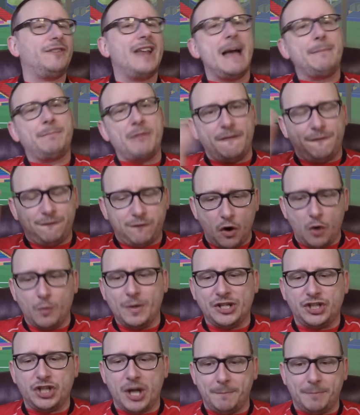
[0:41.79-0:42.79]
Now, before
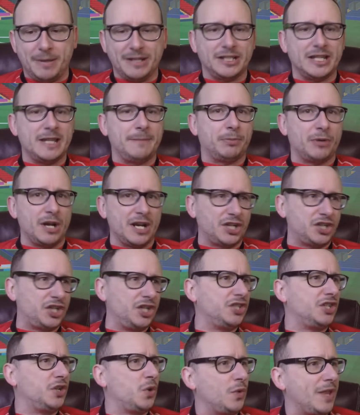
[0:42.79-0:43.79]
we jump into the
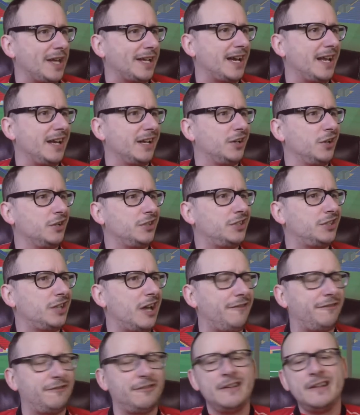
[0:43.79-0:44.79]
predictions and all that kind of good
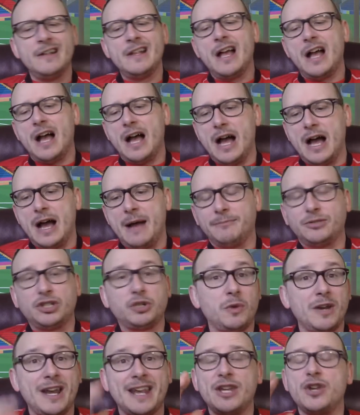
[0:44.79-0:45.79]
stuff, um,
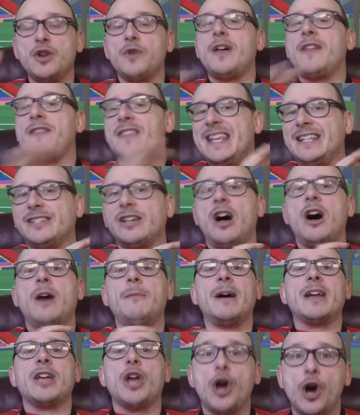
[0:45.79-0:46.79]
just want to let you know that these are
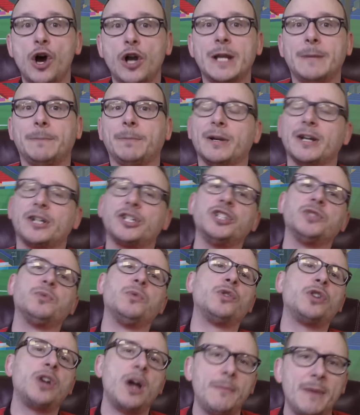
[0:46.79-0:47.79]
my early predictions.
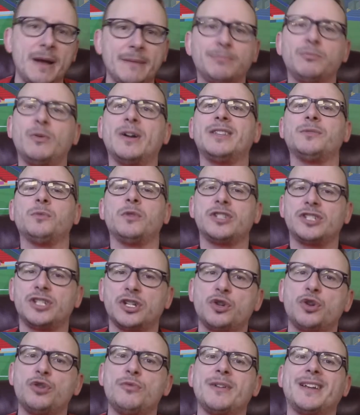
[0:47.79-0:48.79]
We'll come up when once the
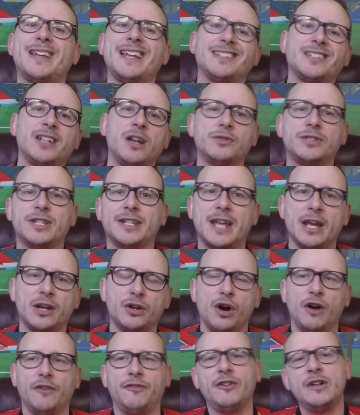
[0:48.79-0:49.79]
tournament gets close to the
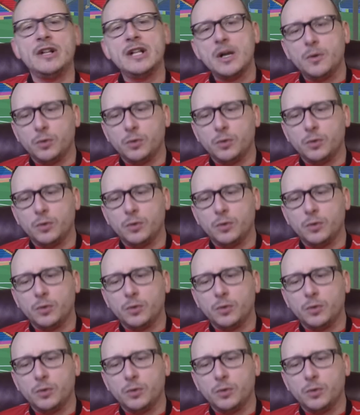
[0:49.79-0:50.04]
kickoff.